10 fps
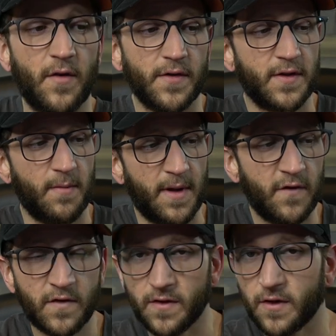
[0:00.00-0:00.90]
as far as the
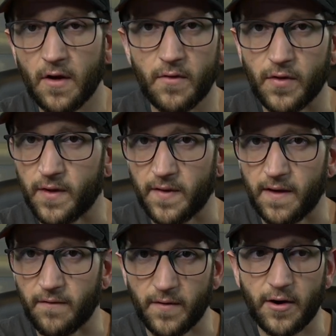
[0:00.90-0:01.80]
dimensions go, they're,
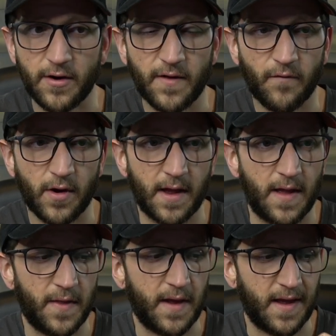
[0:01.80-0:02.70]
they're very different,
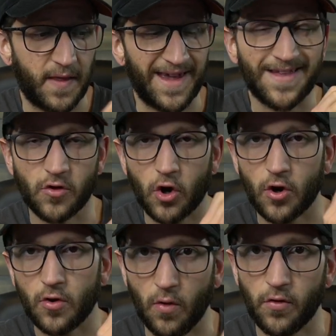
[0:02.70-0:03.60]
and the, the
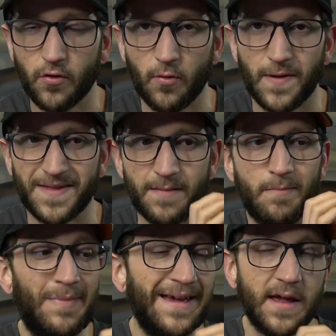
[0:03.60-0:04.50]
internals are what the
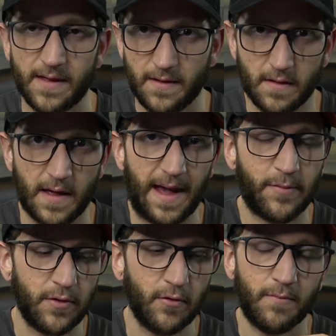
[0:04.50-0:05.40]
biggest,
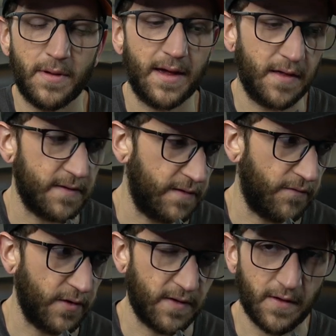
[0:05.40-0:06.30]
absolute biggest
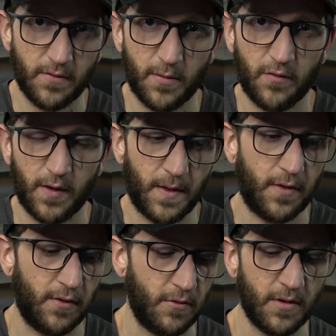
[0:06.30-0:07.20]
differences between the
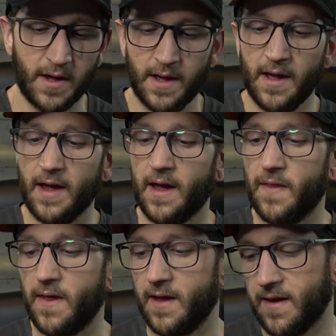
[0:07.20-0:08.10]
two
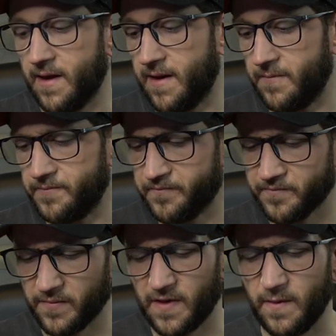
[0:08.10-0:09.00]
and then um,
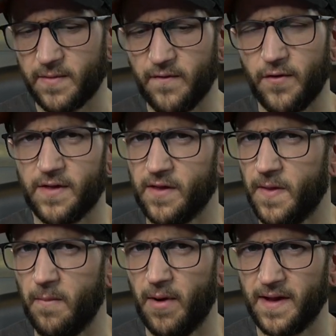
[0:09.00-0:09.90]
some differences
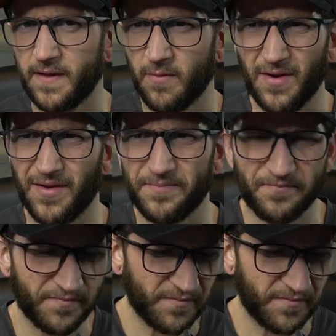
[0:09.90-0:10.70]
on the buttons, but